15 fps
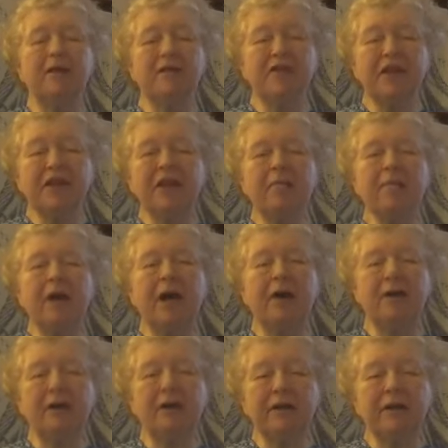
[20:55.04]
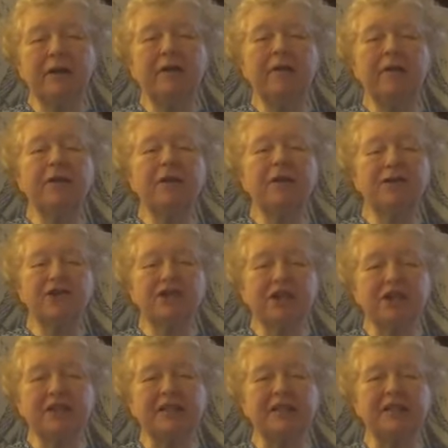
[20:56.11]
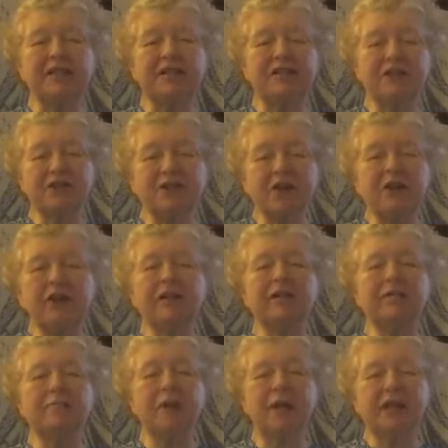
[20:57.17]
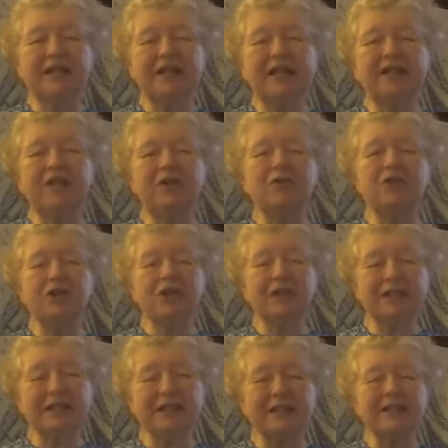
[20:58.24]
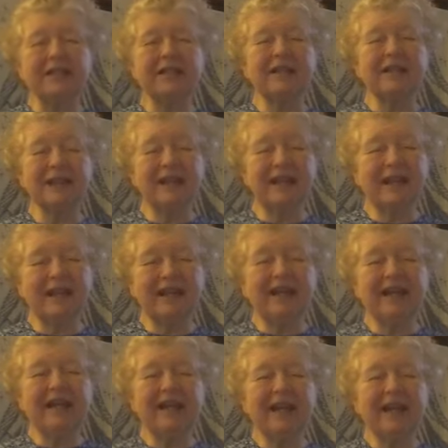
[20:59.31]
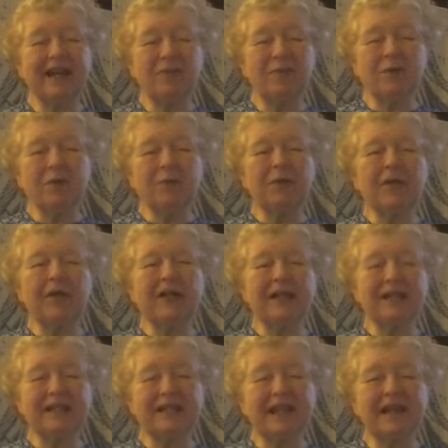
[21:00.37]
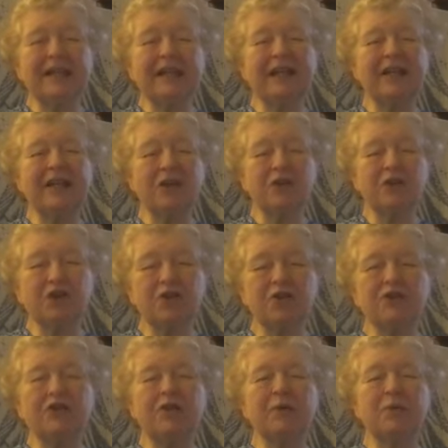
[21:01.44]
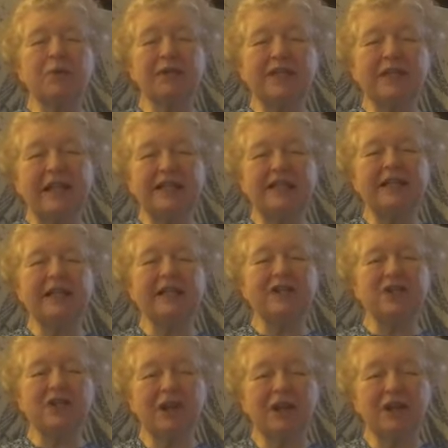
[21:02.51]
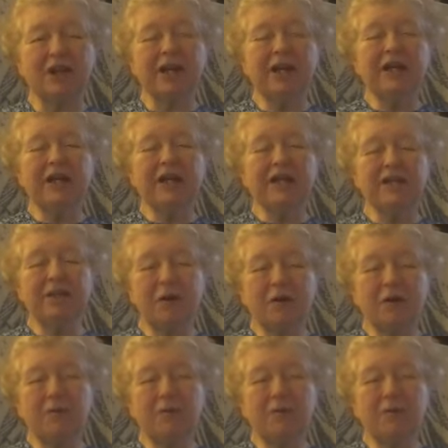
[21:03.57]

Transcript: think about Jesus. They're starting to meditate on Jesus. And we're really excited in our church, the ones I teach. So